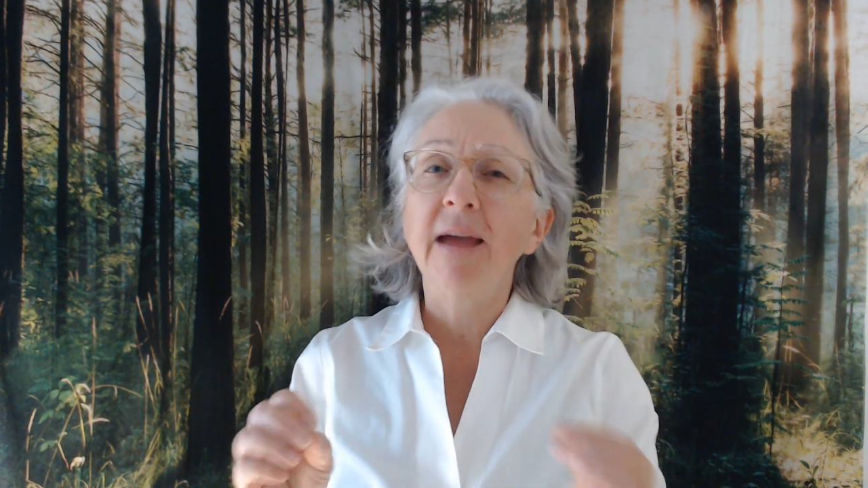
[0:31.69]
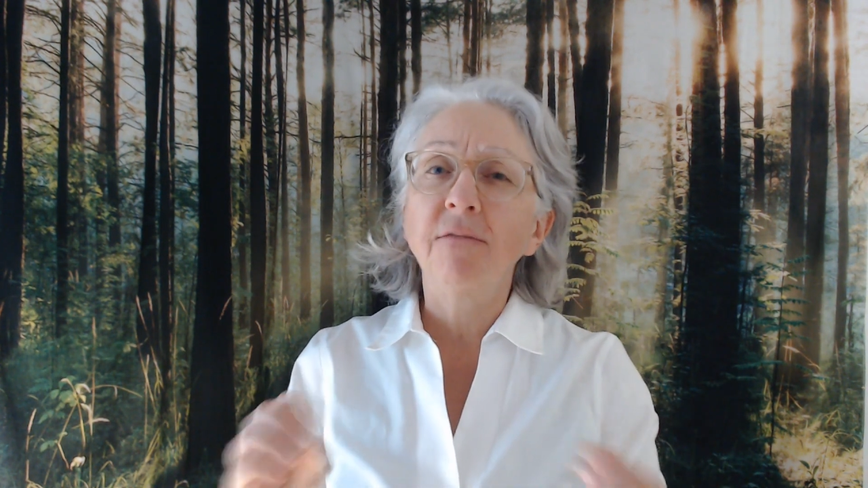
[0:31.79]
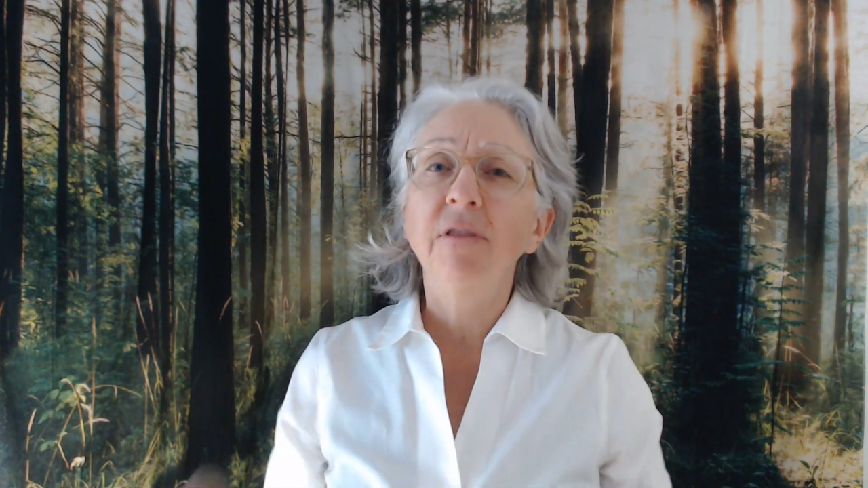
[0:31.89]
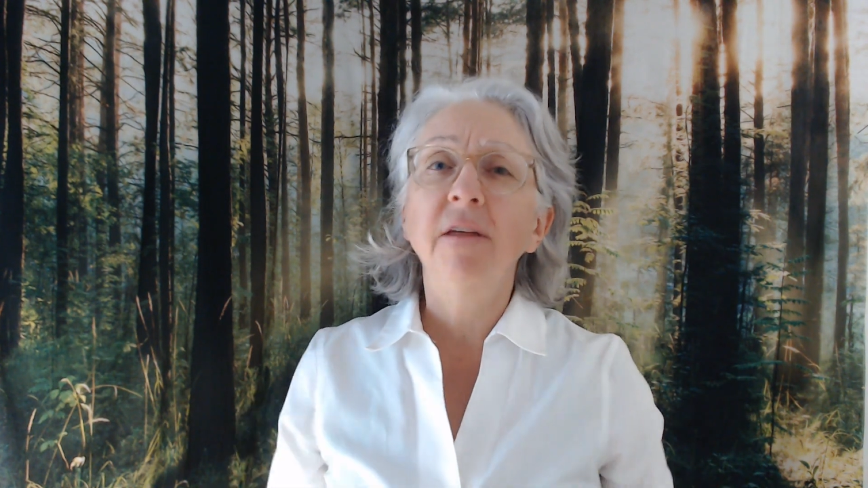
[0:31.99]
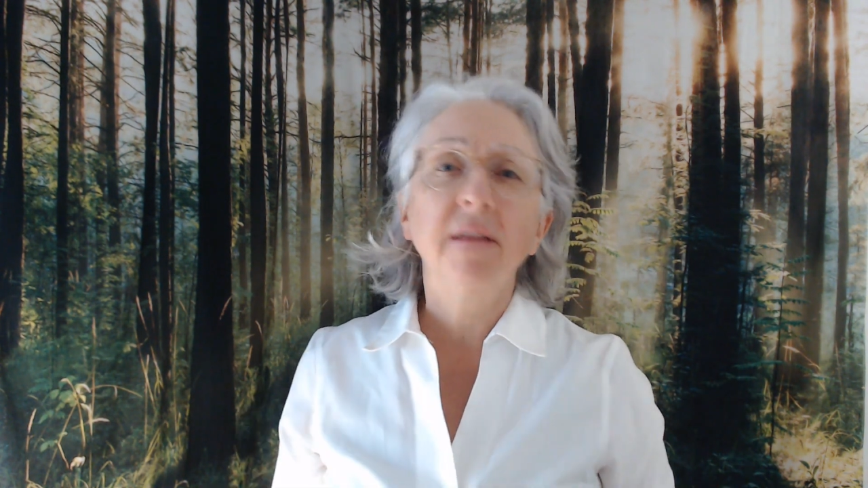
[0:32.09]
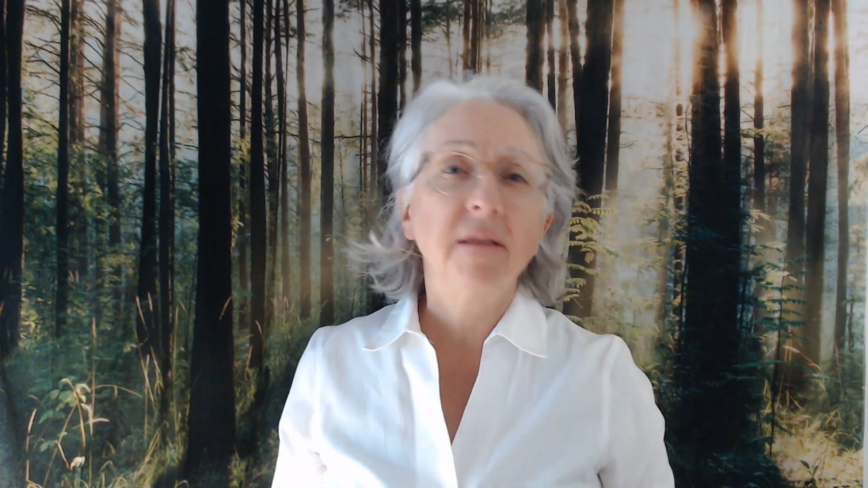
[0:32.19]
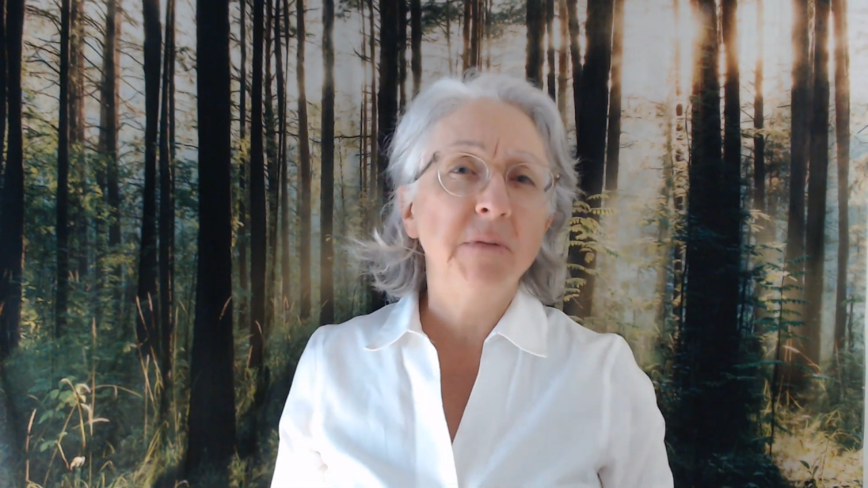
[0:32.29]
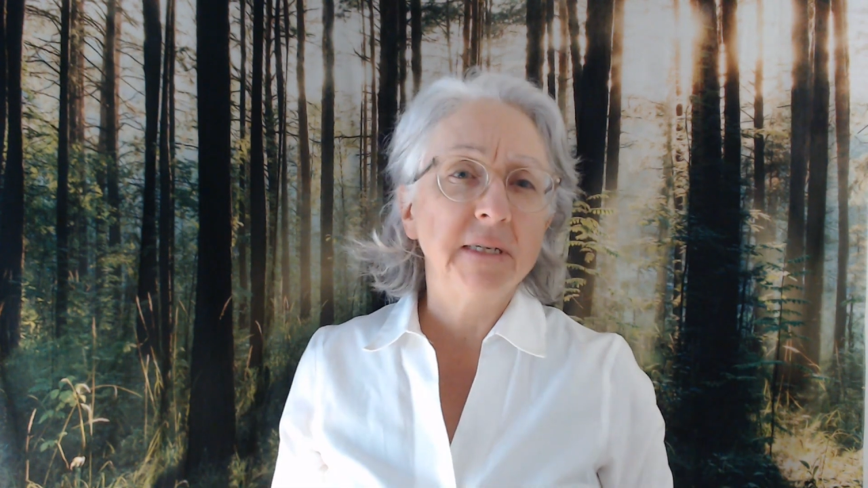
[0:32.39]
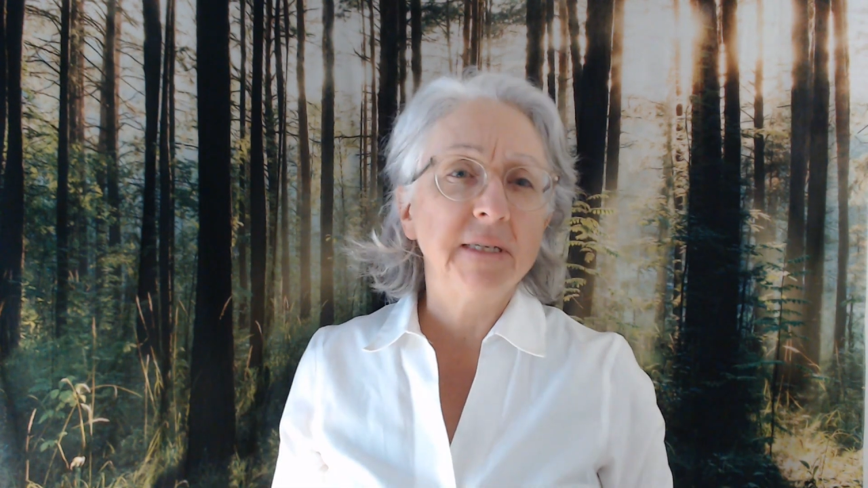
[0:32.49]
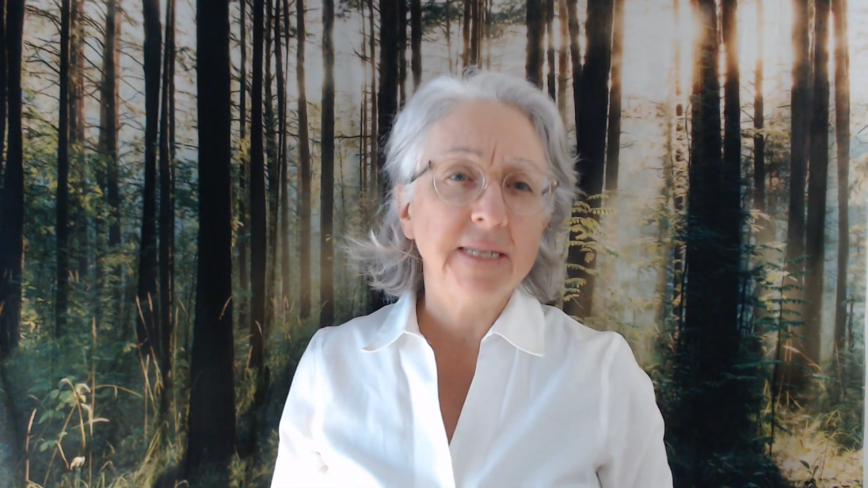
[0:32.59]
everything that the
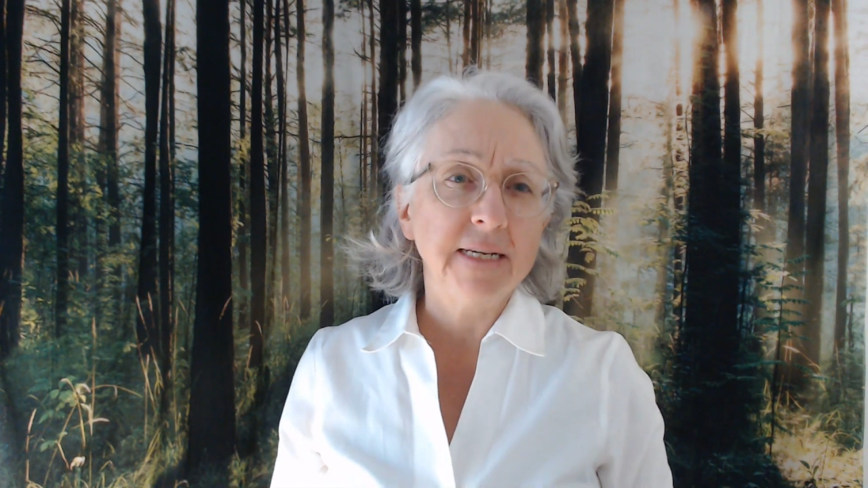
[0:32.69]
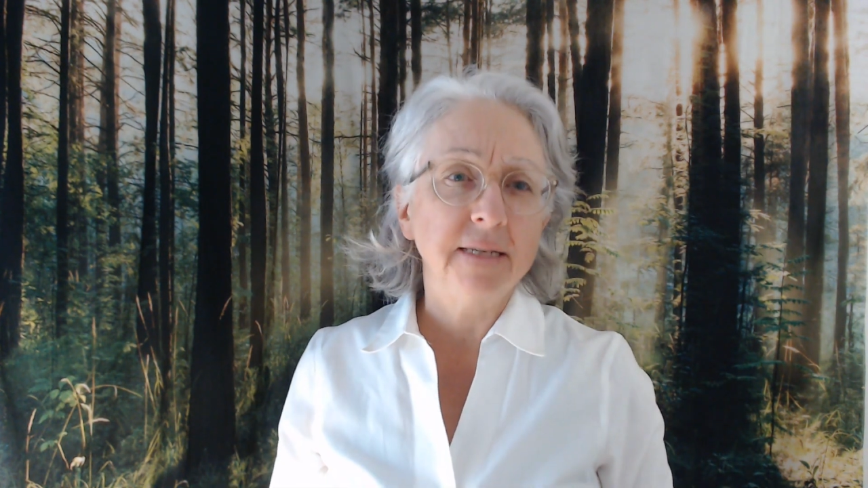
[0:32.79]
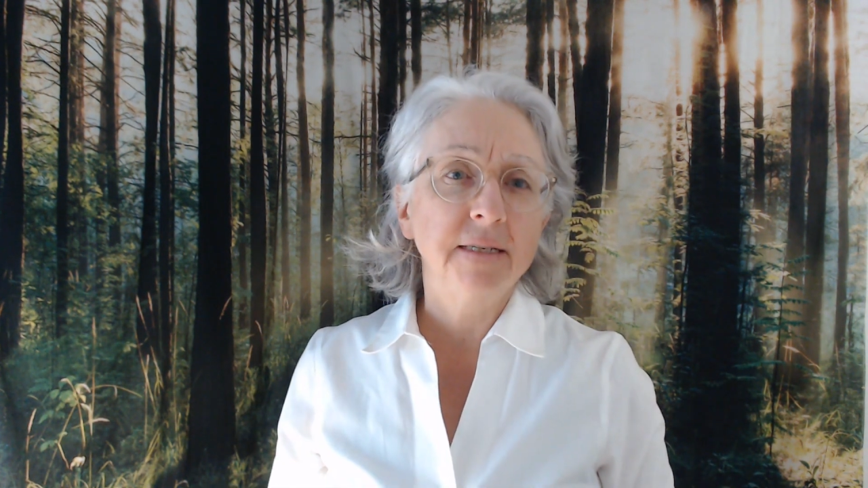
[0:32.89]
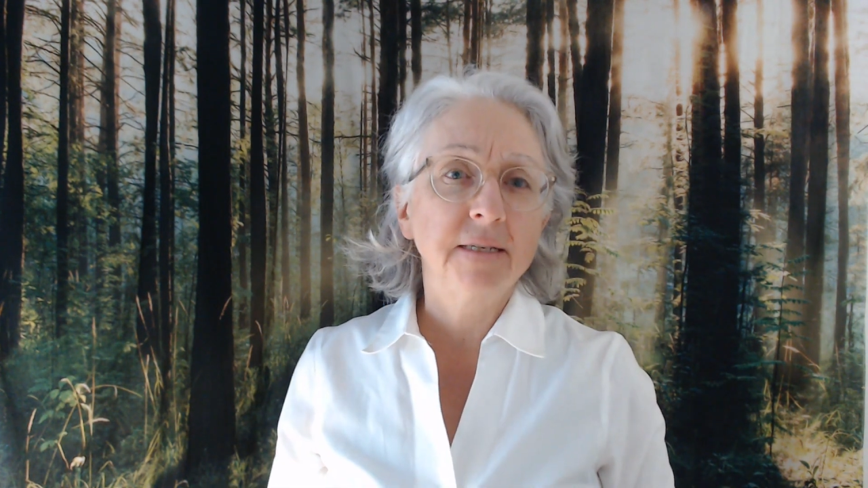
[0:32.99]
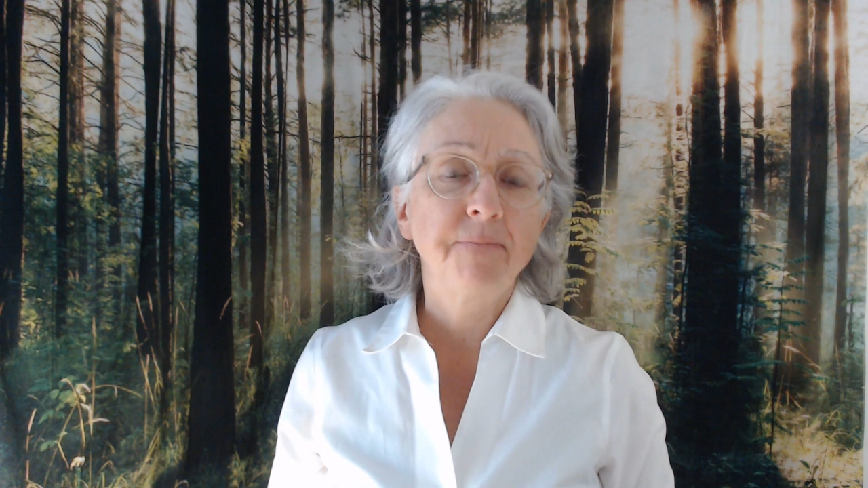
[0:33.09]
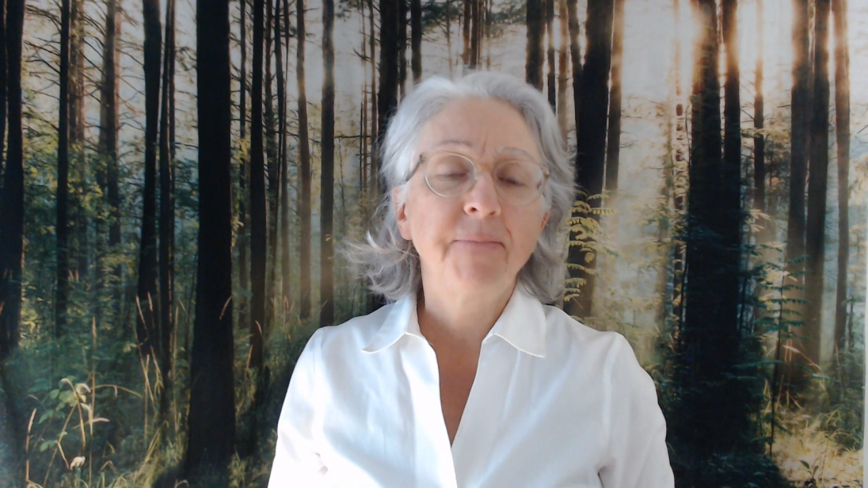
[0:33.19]
business needs.